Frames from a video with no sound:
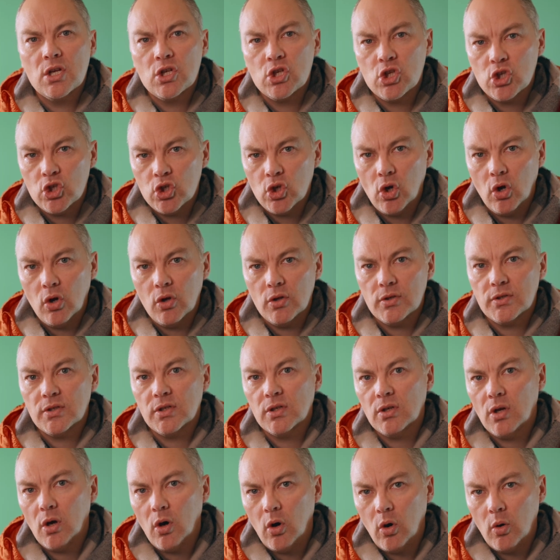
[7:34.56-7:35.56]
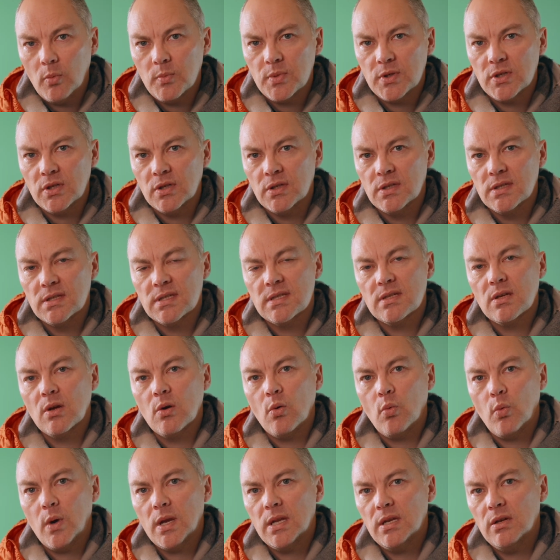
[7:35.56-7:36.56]
shot options
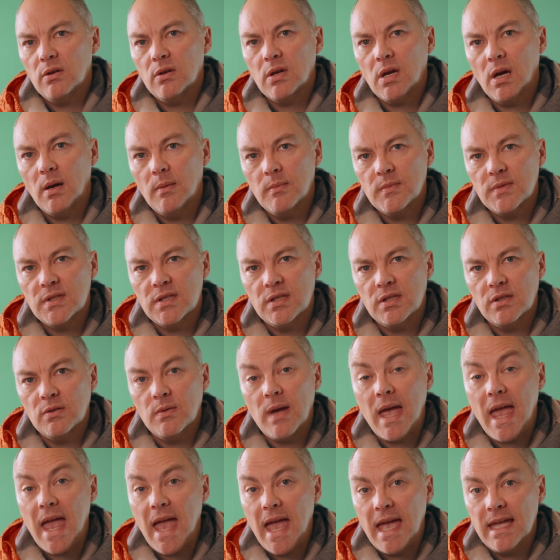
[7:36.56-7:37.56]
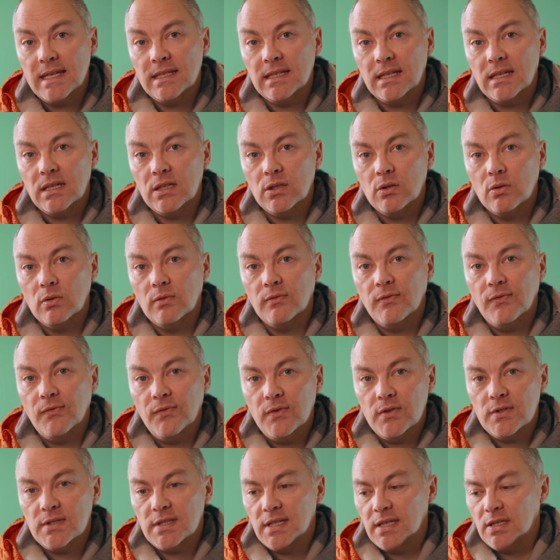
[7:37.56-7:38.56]
when you come to edit your
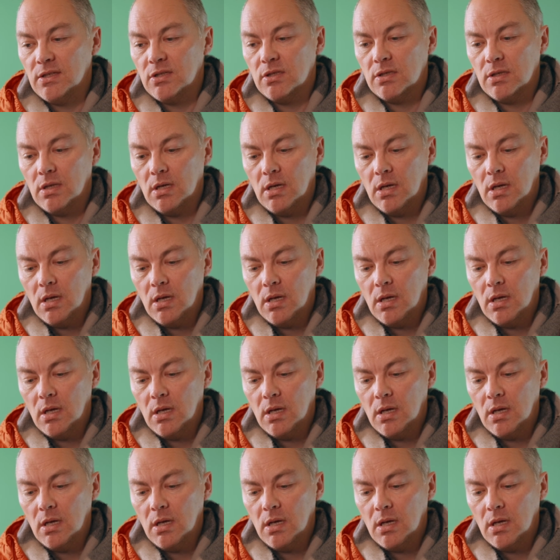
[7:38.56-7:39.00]
footage.